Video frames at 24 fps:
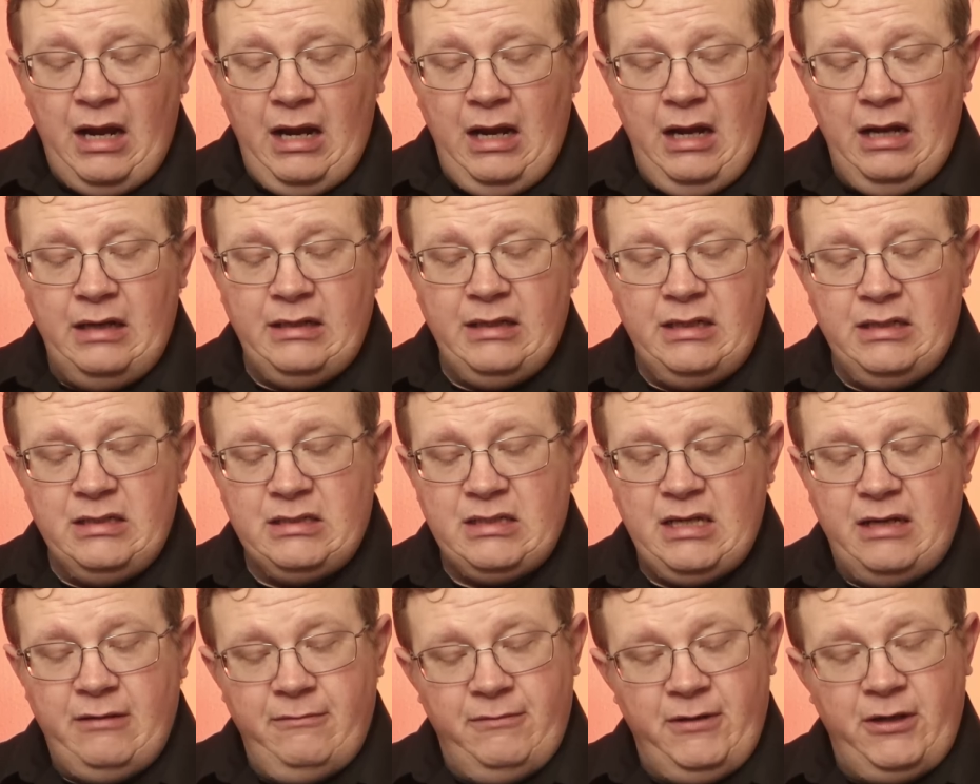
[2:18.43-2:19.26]
and
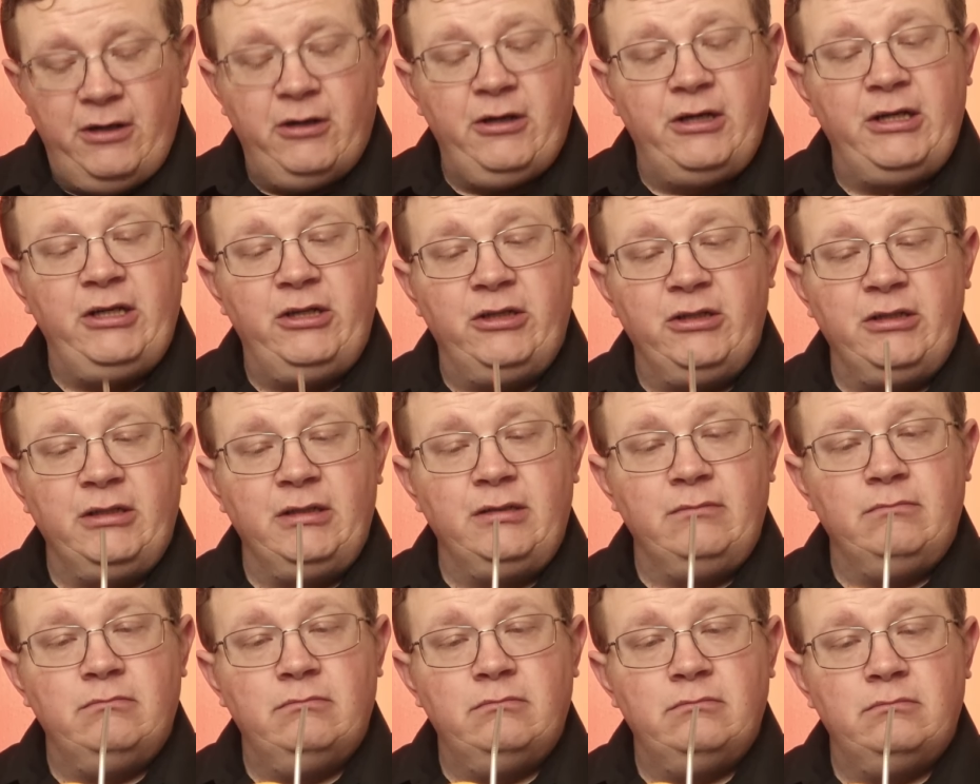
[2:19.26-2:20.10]
is a very
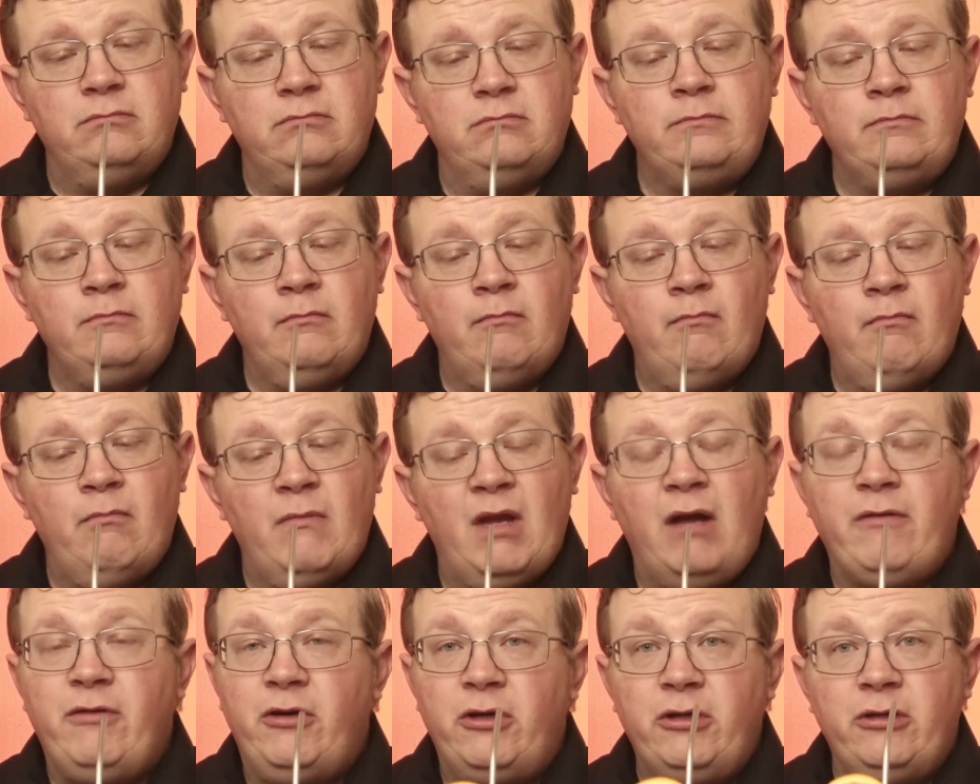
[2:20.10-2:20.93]
good
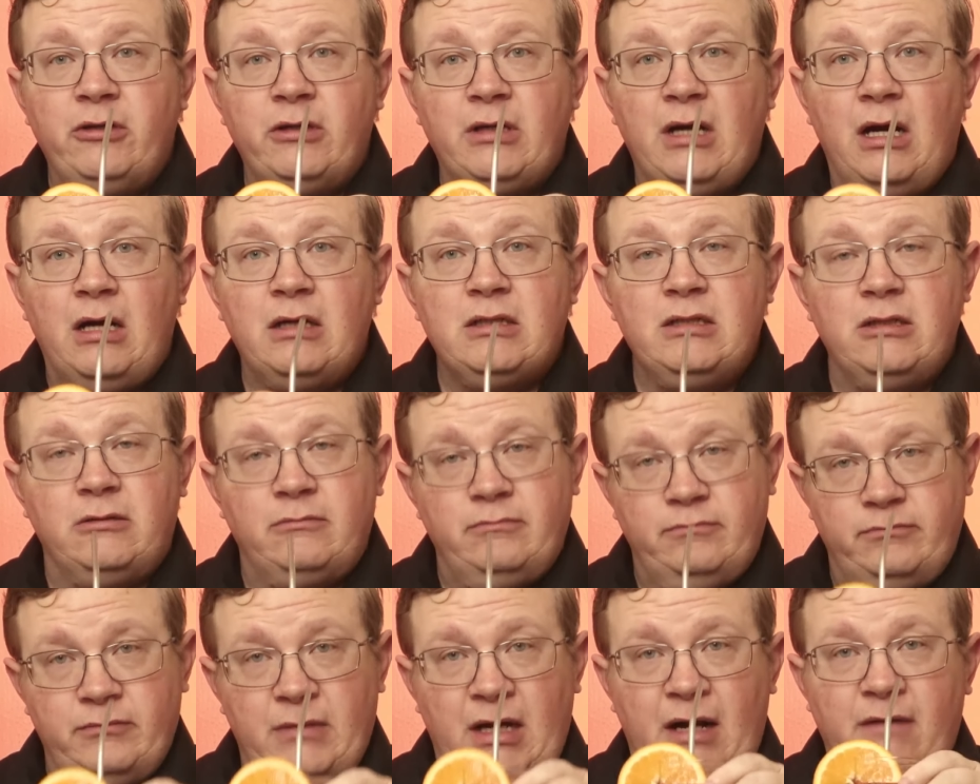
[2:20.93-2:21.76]

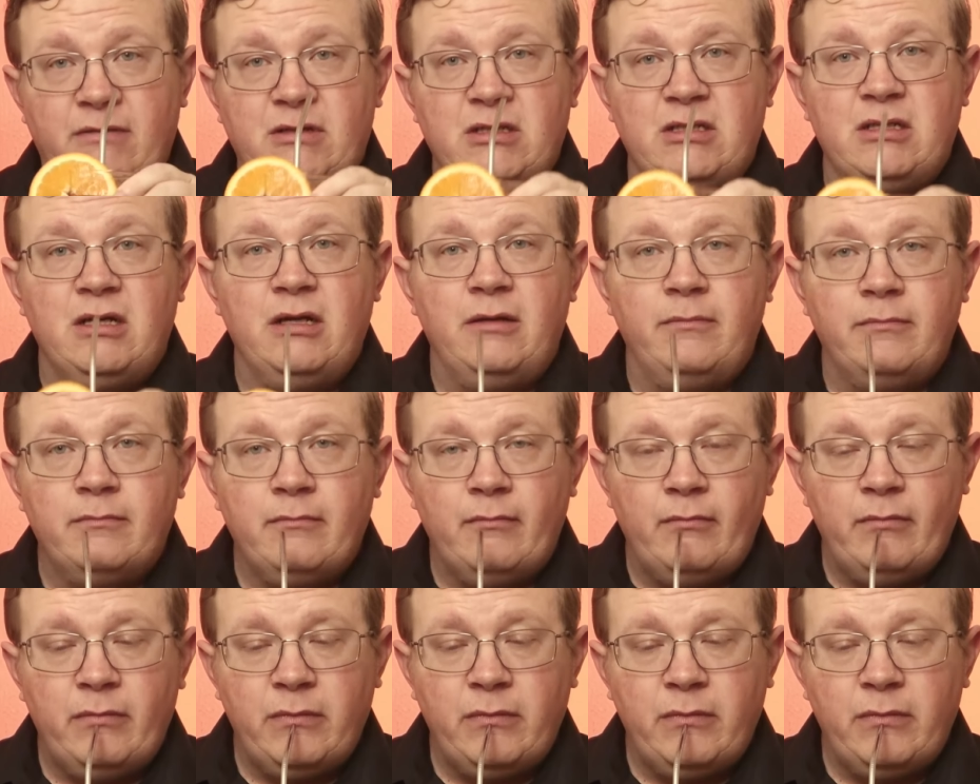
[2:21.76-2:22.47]
cocktail, I have to say.